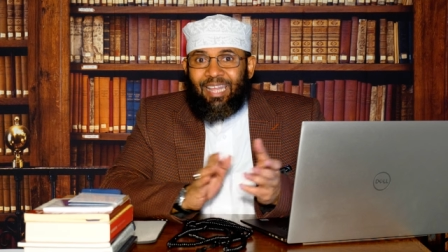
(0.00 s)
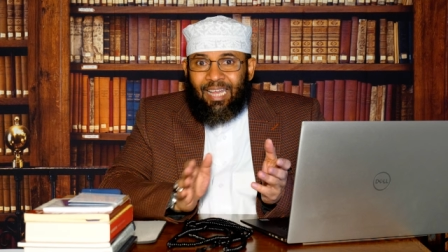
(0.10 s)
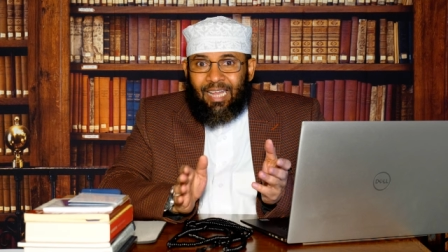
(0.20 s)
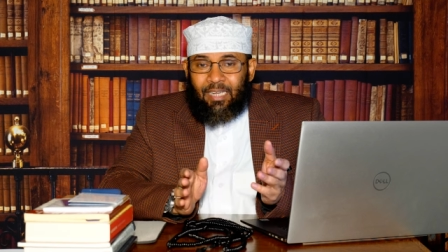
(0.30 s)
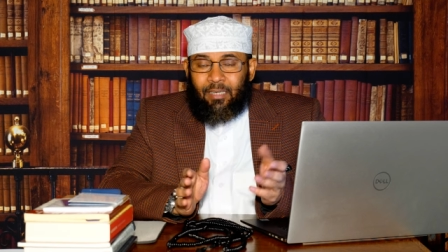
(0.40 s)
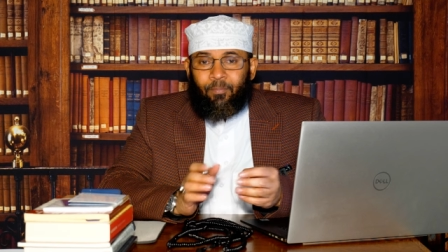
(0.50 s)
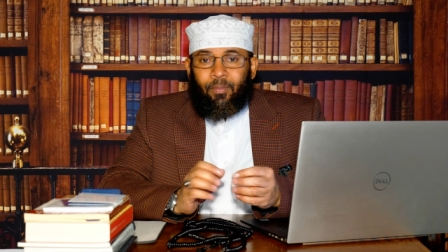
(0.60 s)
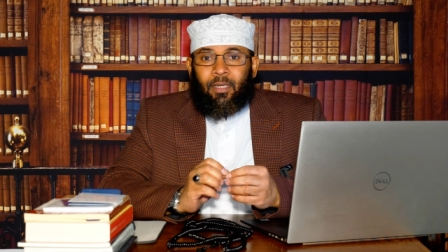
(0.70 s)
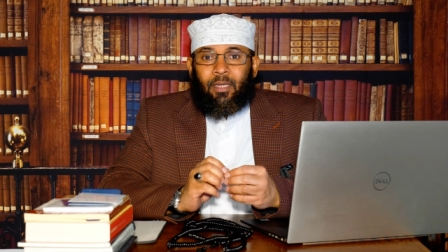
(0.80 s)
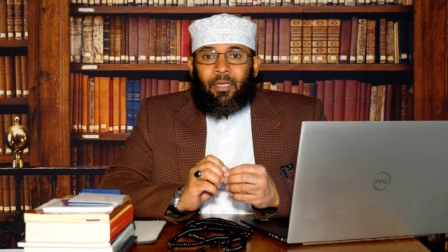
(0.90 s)
that
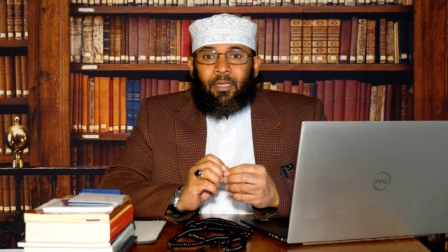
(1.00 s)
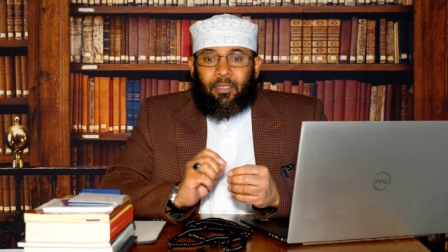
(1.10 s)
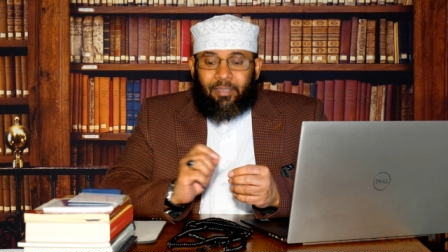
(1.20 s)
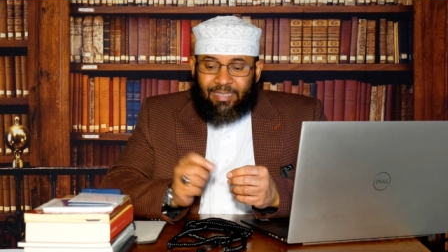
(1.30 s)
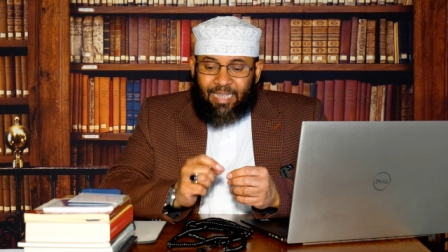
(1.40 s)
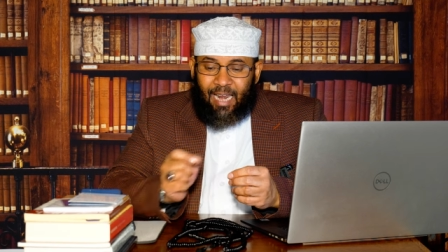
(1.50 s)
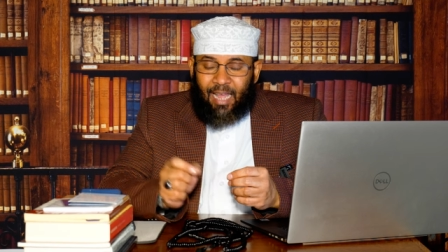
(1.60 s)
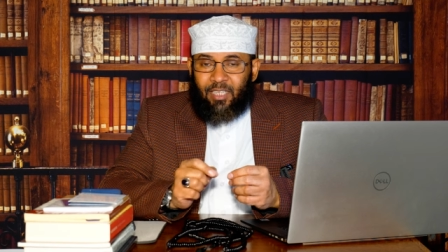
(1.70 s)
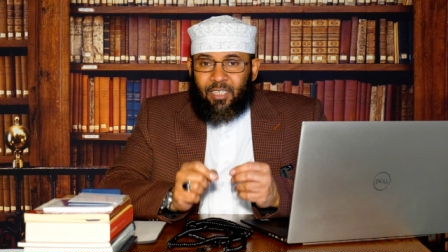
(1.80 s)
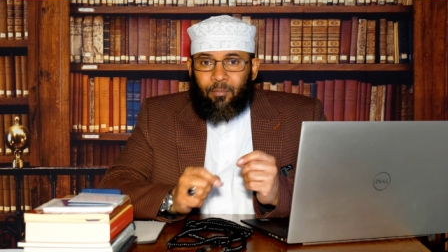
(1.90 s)

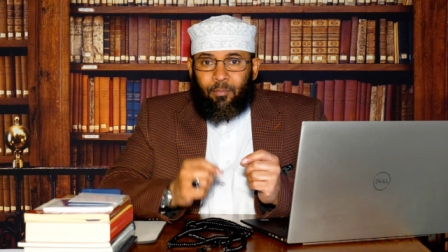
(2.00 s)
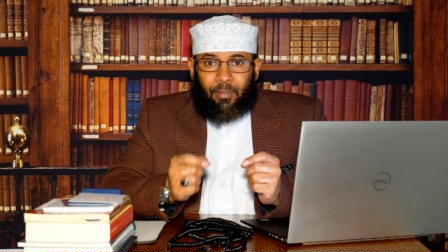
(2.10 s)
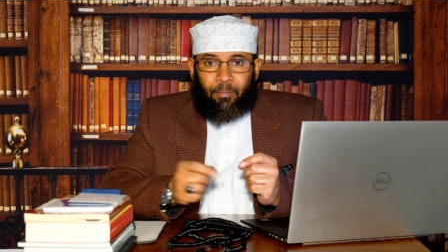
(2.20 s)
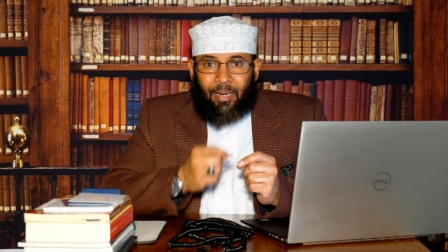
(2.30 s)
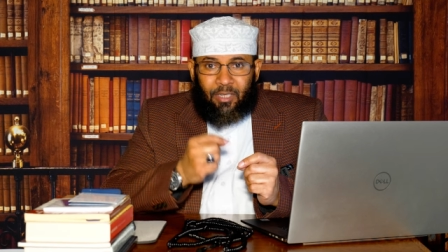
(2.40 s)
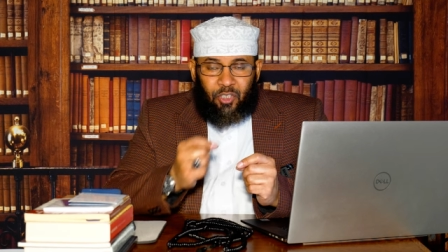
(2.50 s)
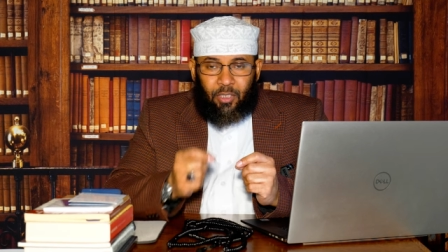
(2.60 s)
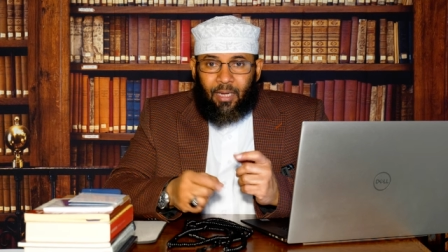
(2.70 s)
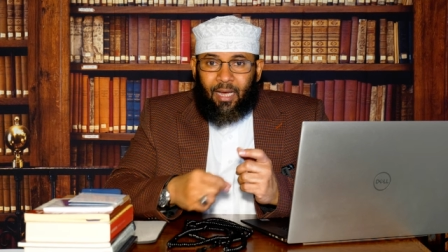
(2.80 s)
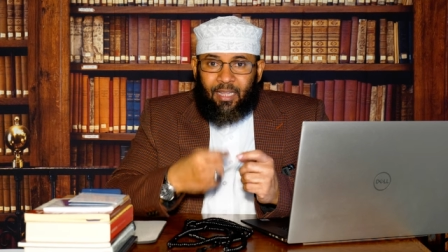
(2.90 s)
talasim, the
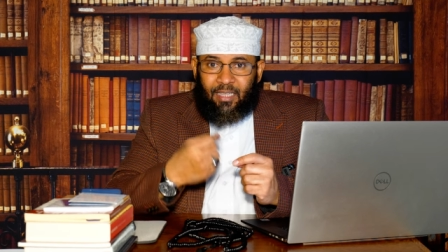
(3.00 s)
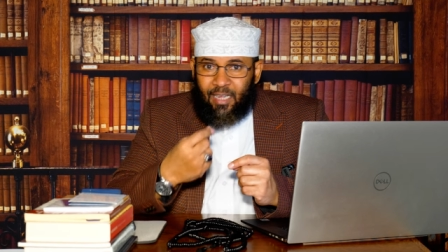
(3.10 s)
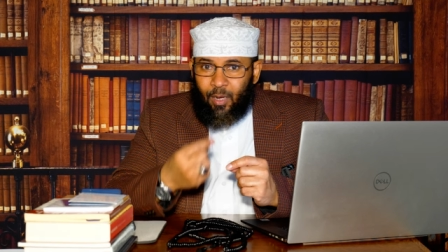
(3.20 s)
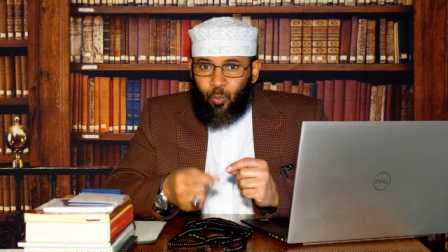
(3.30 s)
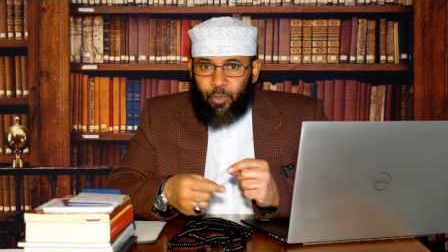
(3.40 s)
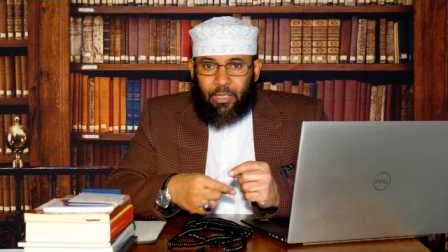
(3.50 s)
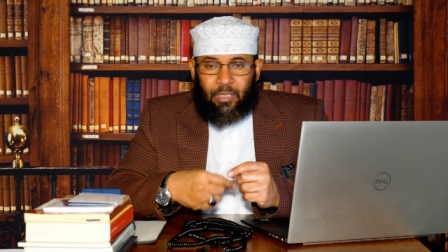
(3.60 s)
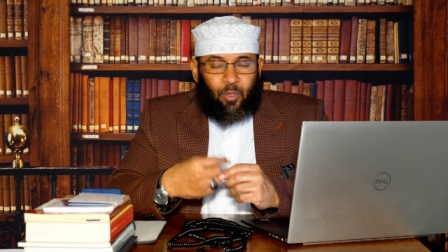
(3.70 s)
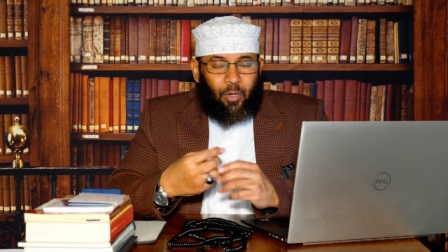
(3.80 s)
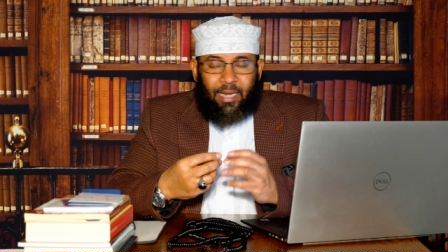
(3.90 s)
magic, either
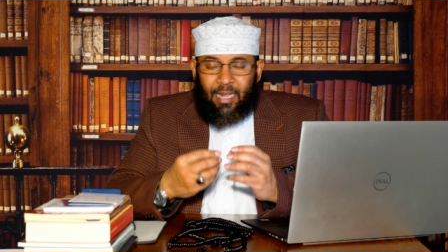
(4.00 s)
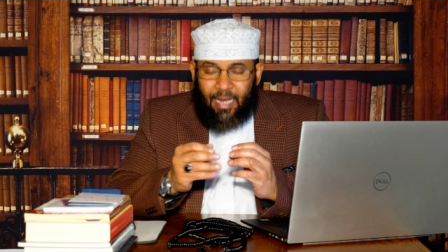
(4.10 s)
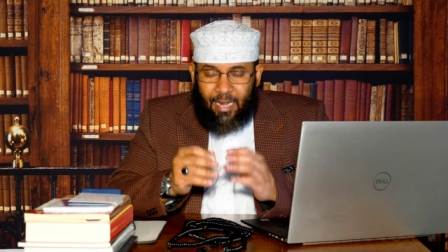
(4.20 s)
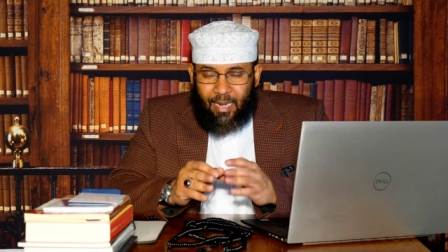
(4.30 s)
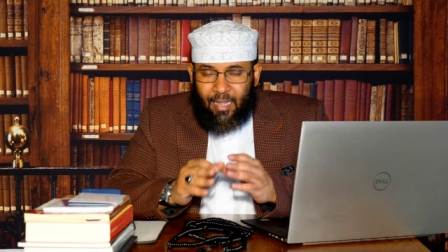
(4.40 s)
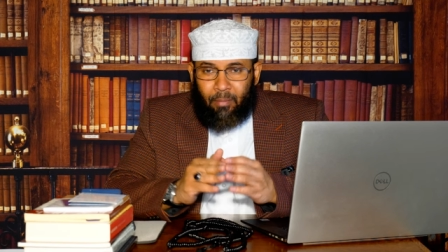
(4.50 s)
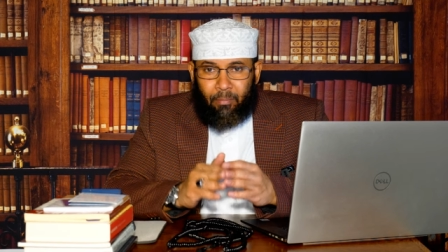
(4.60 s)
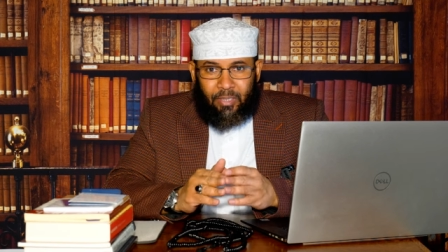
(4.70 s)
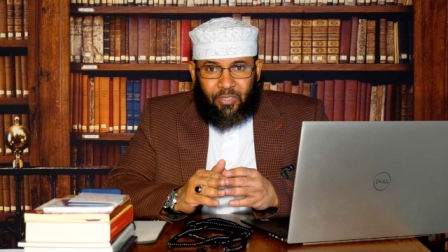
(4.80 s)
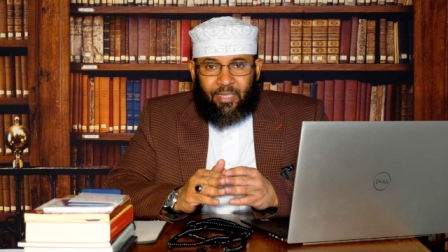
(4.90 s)
tawiz or any another
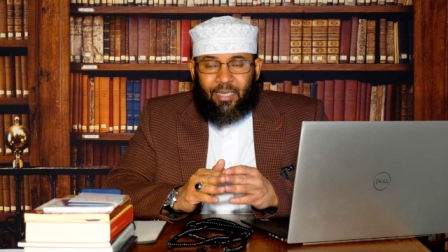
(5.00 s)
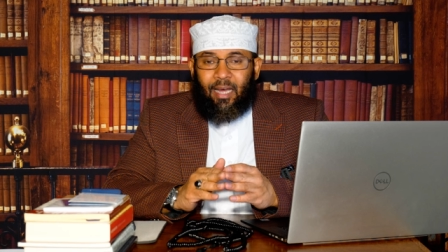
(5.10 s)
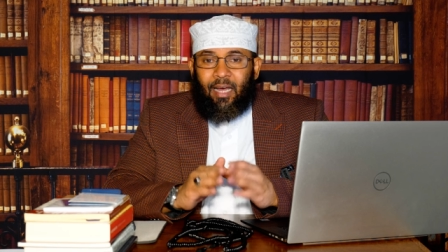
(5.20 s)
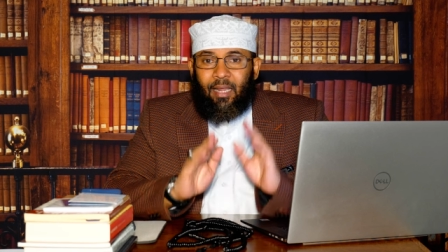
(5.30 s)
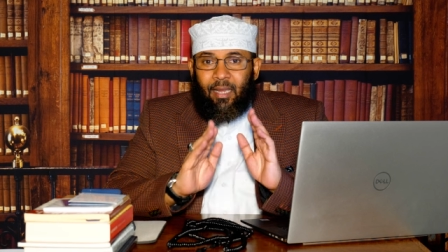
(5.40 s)
magic out uh,